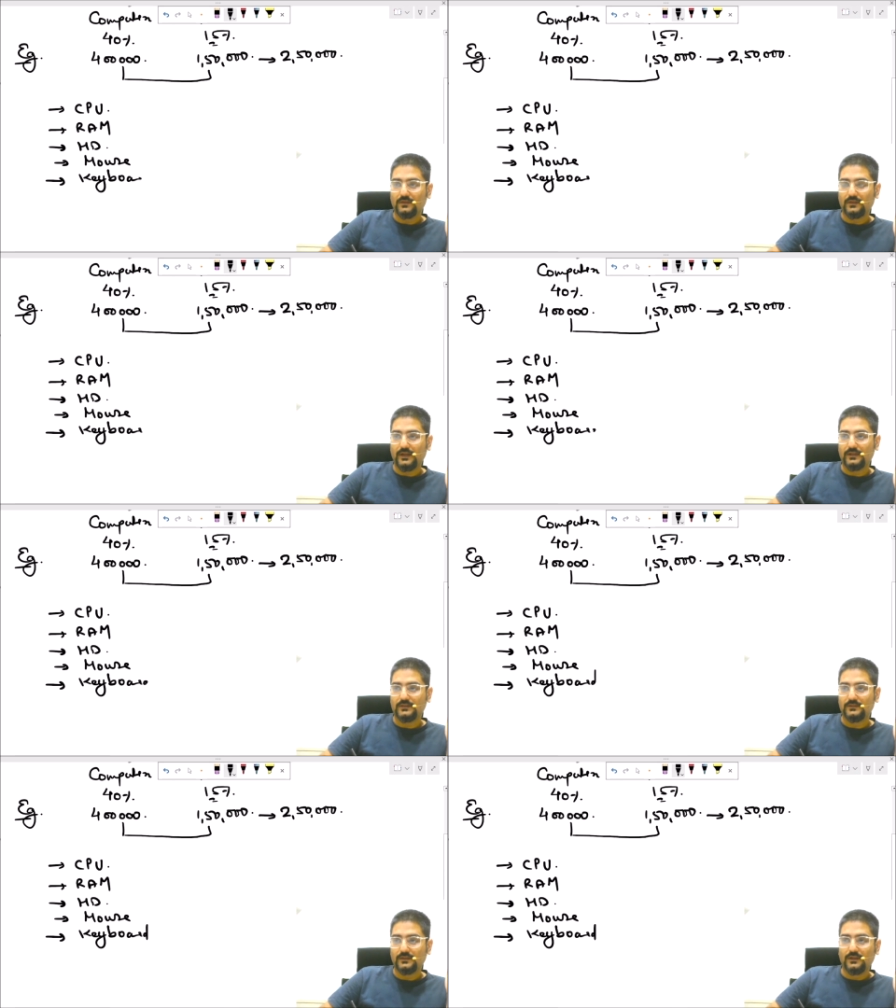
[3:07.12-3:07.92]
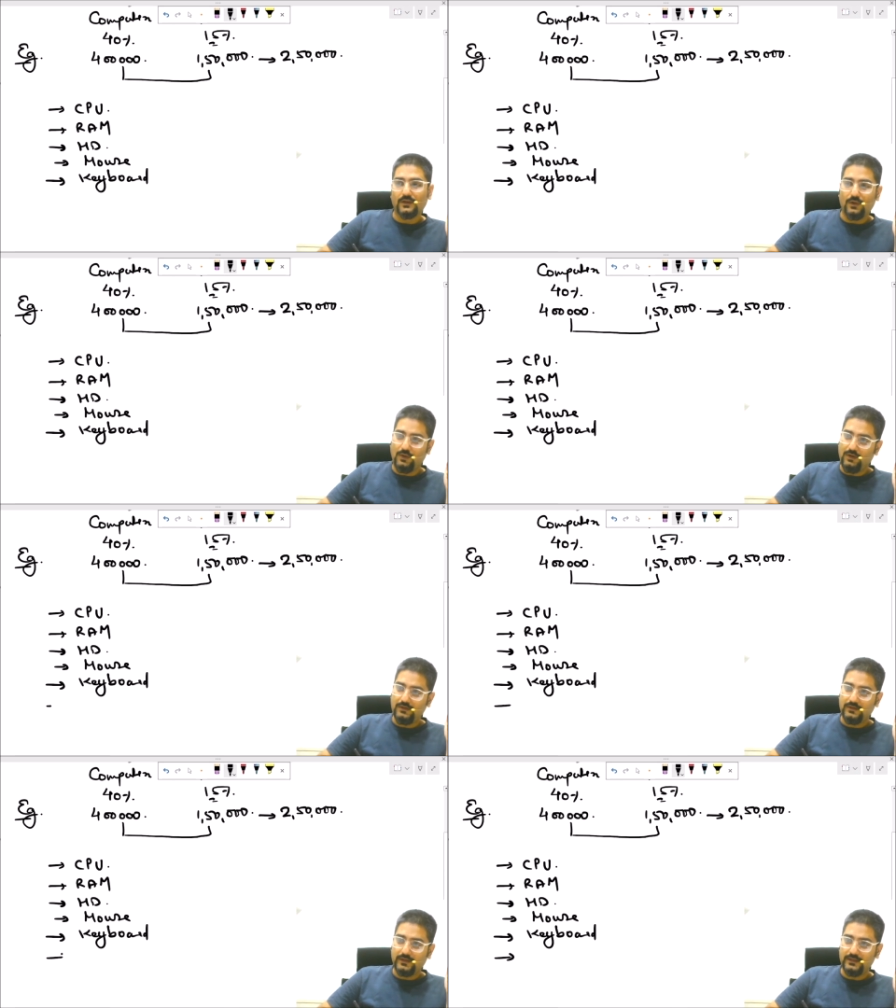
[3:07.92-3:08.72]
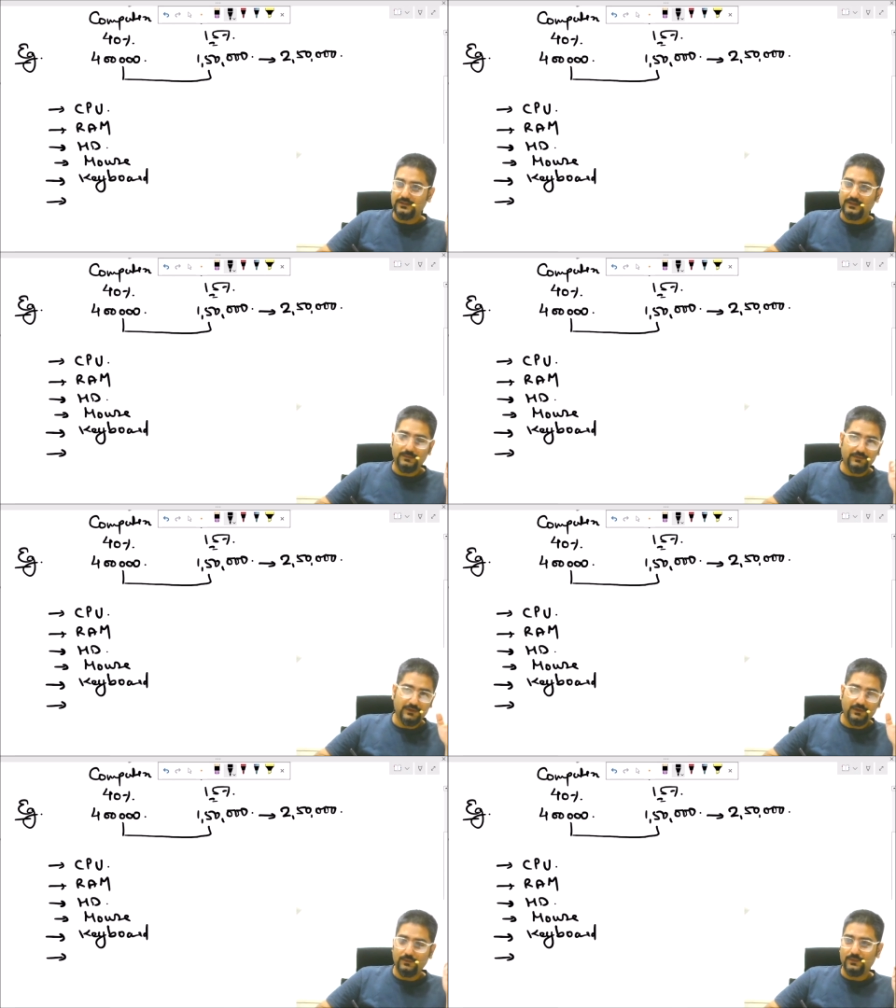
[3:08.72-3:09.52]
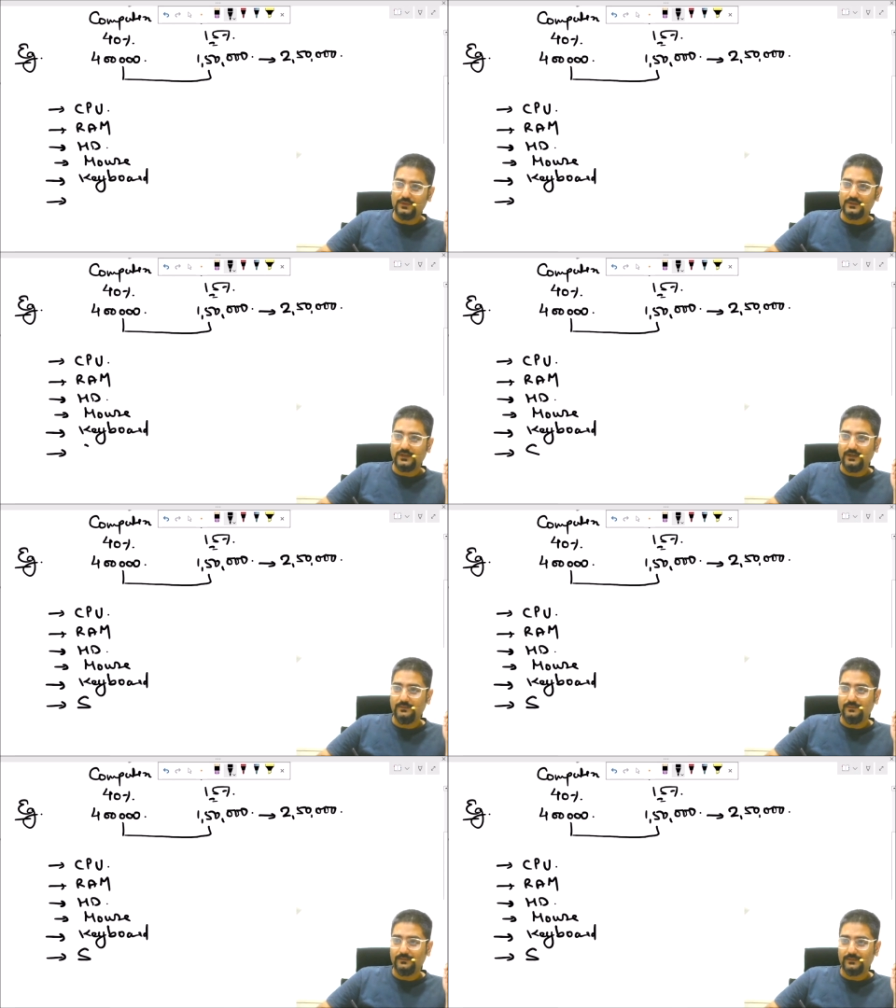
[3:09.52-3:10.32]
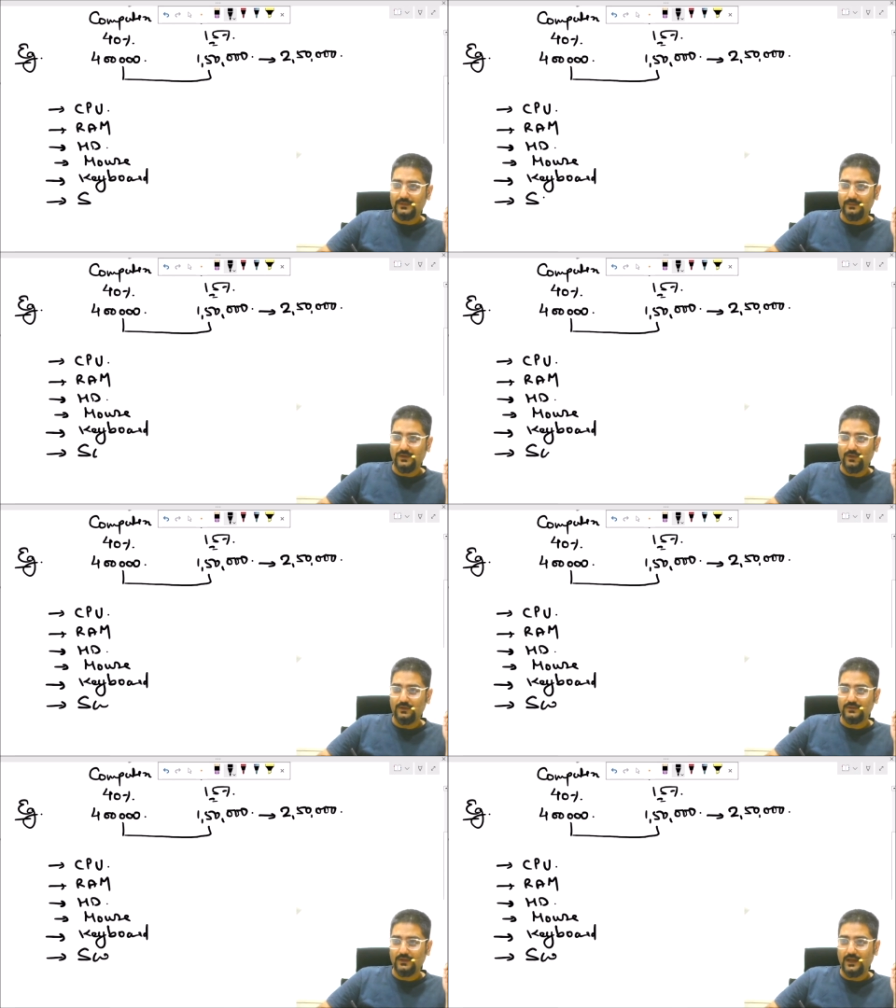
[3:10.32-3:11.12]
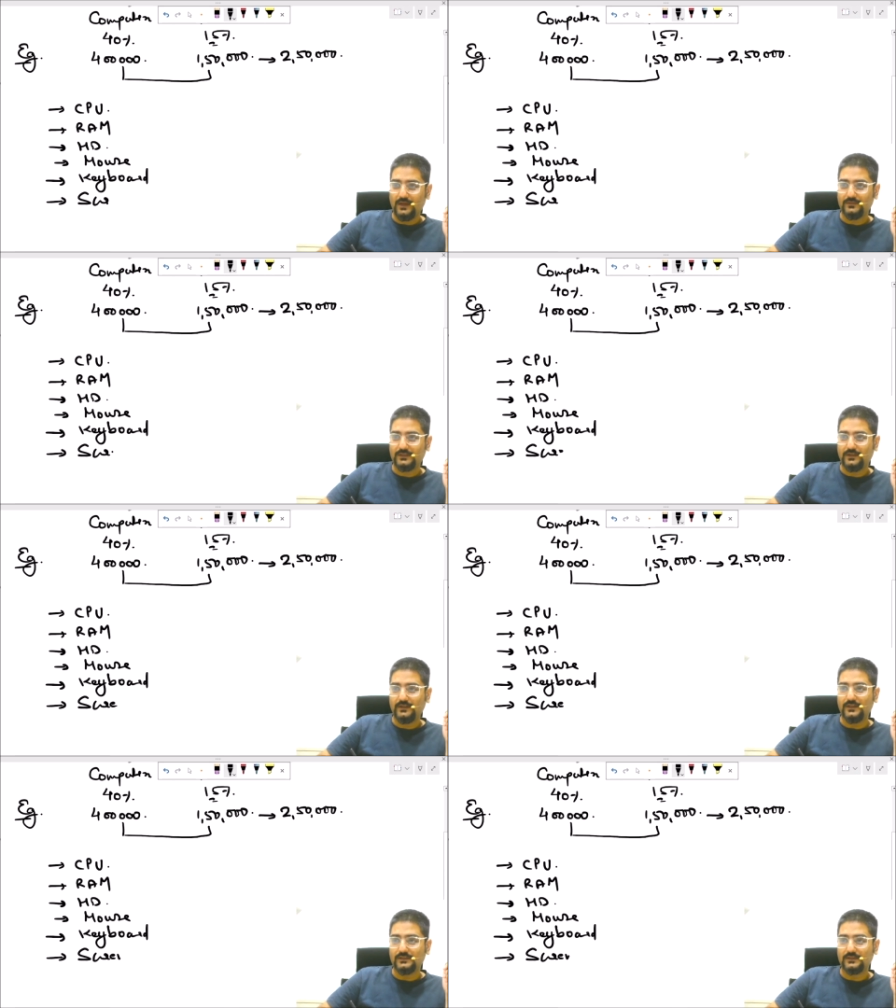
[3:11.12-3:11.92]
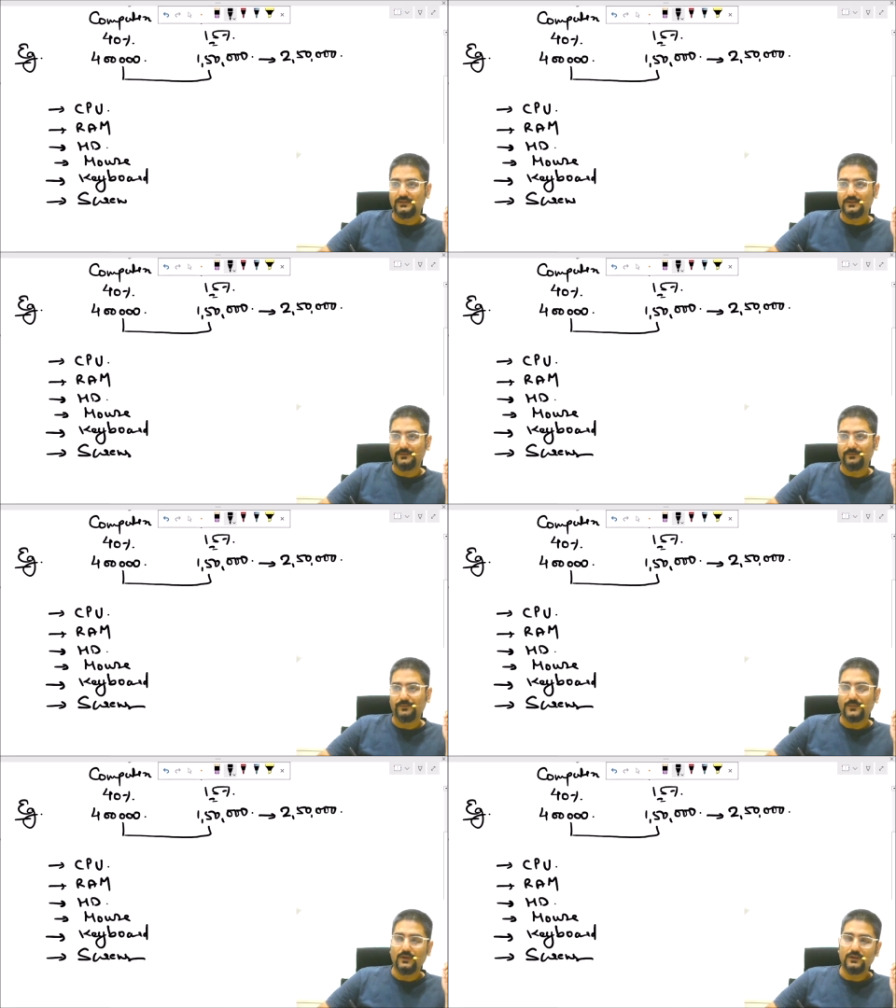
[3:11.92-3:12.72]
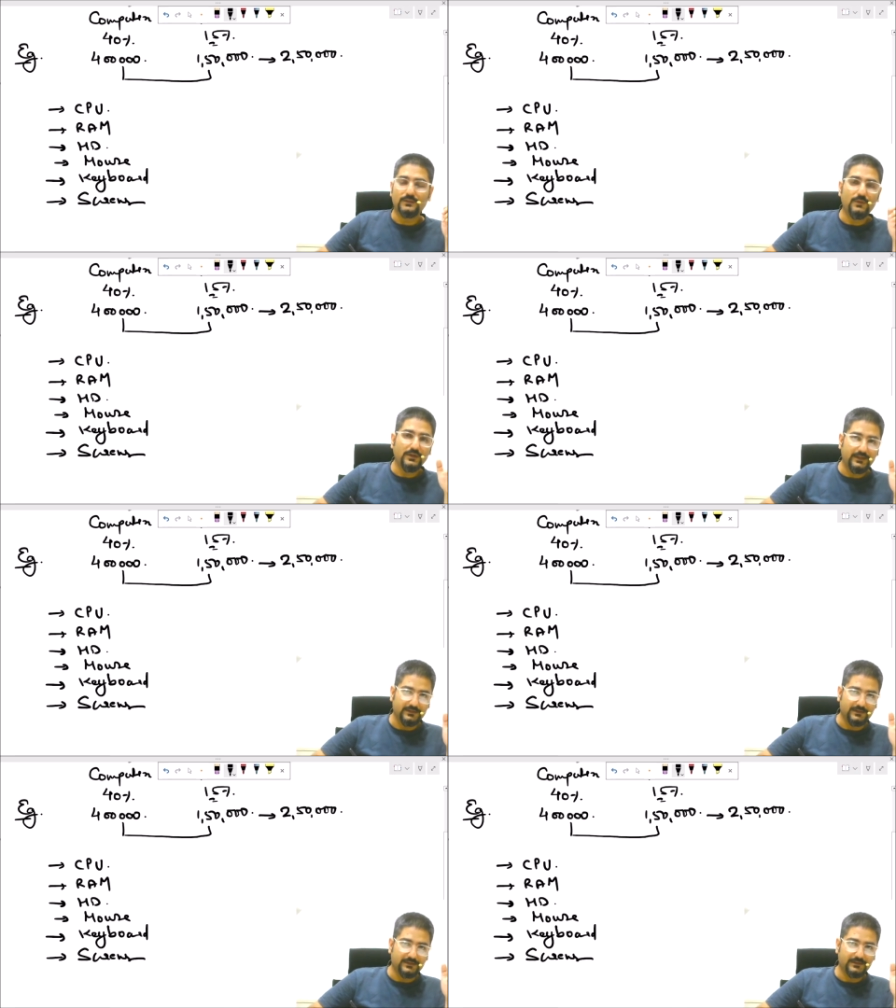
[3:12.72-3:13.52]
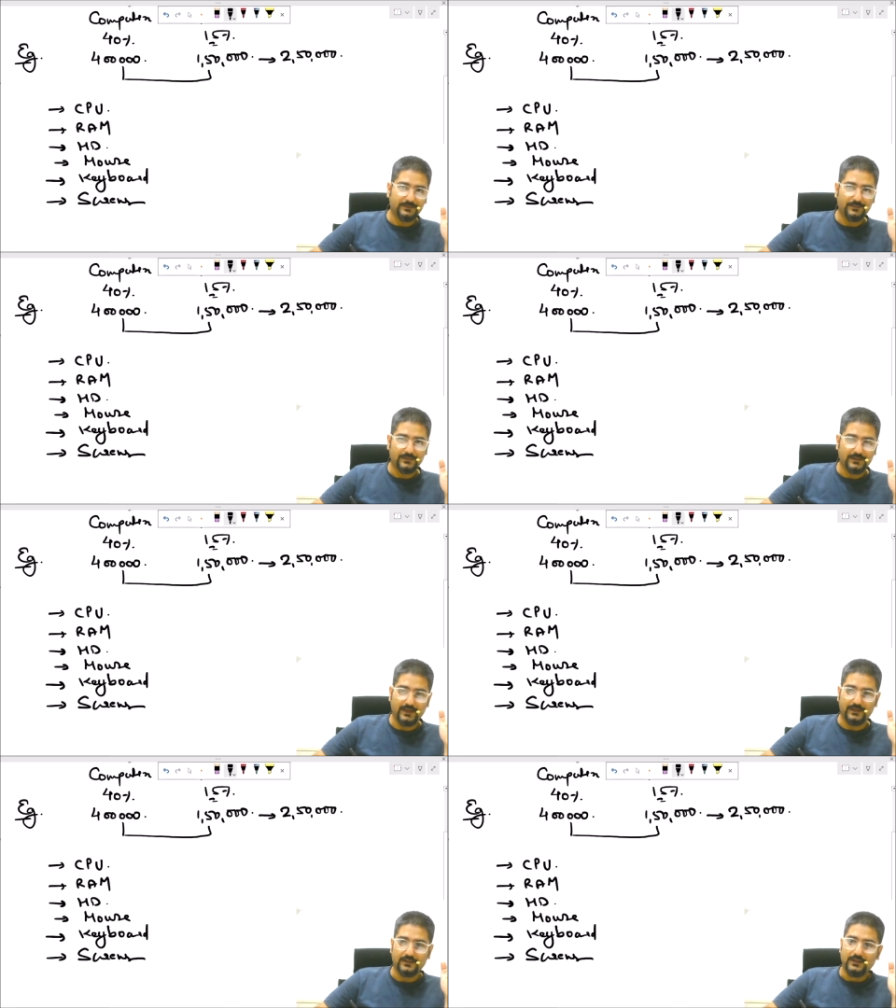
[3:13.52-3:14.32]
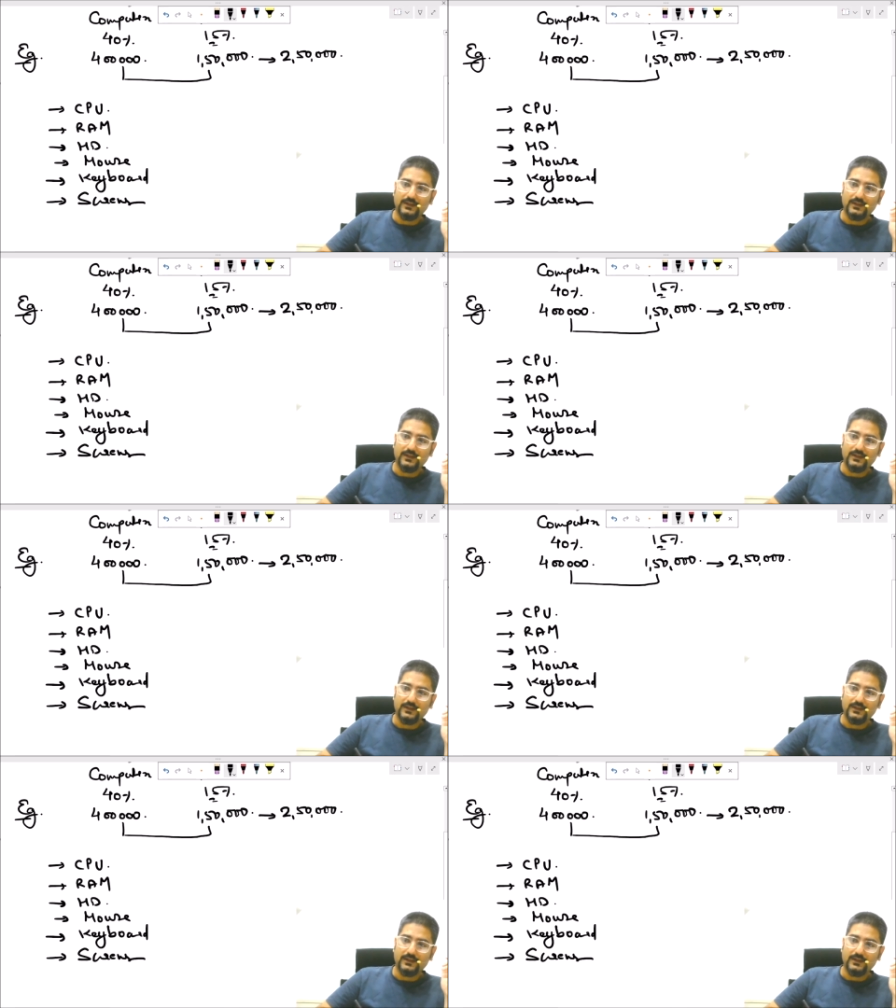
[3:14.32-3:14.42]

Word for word: Right. Or in some of the robots, it, they may also have screens or the monitors. Right.